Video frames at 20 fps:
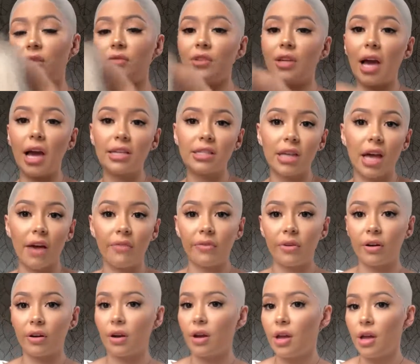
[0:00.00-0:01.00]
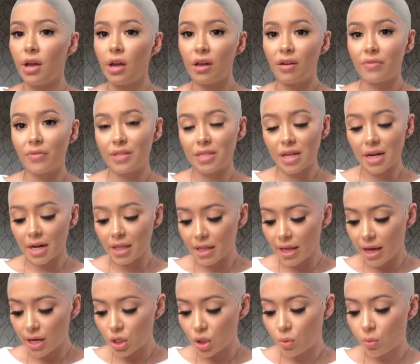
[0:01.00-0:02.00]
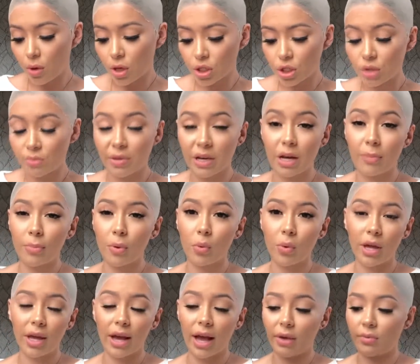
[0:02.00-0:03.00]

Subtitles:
So if you guys ever visit LA and you want to pick up a wig,